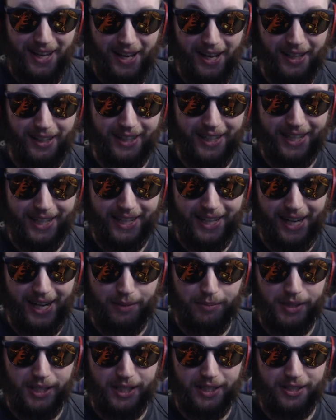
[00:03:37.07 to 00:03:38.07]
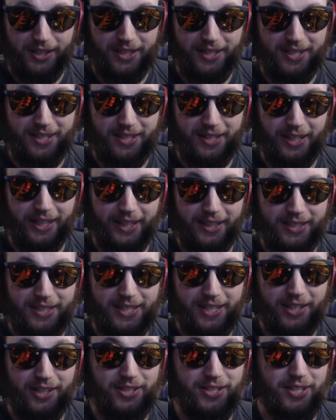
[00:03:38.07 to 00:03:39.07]
Like, I mean, just like,
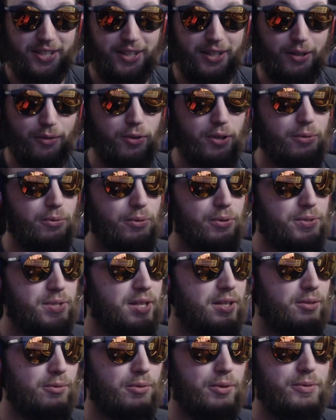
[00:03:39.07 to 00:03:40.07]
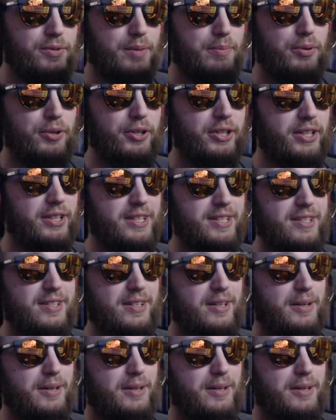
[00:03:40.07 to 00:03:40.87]
seriously, what was the point of this? I'm